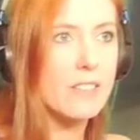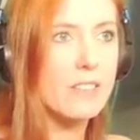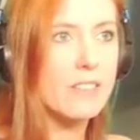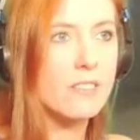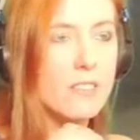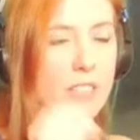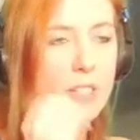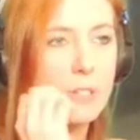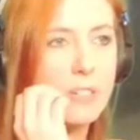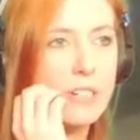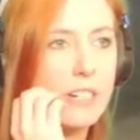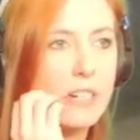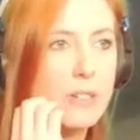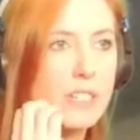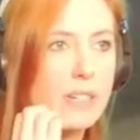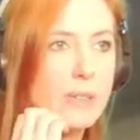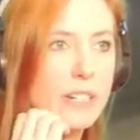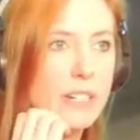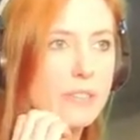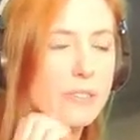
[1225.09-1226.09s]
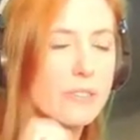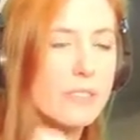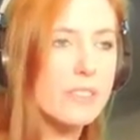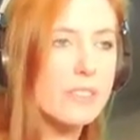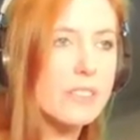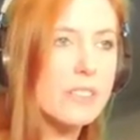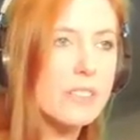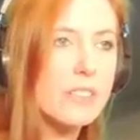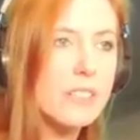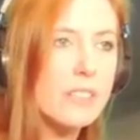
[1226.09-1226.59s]
There we go, there we go.
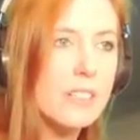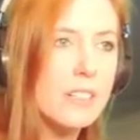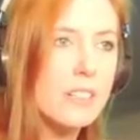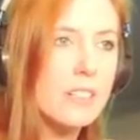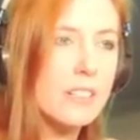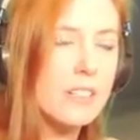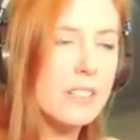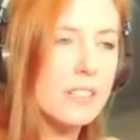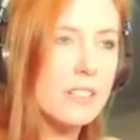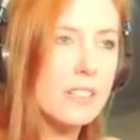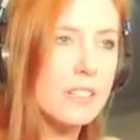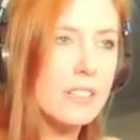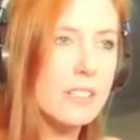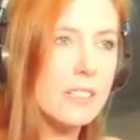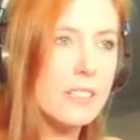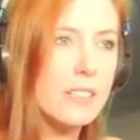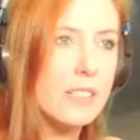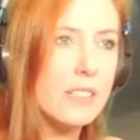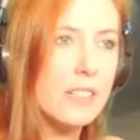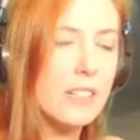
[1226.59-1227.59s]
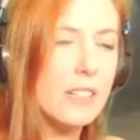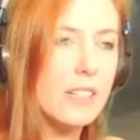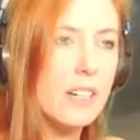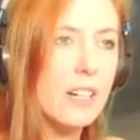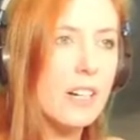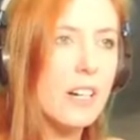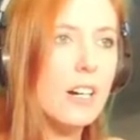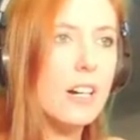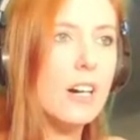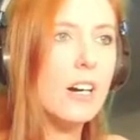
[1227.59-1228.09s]
Oh god.
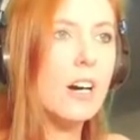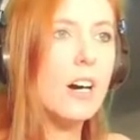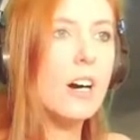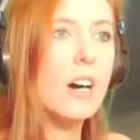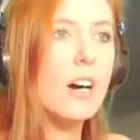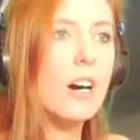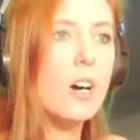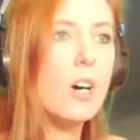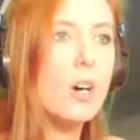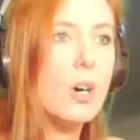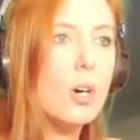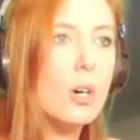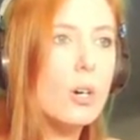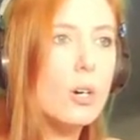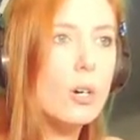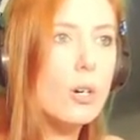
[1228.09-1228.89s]
Oh.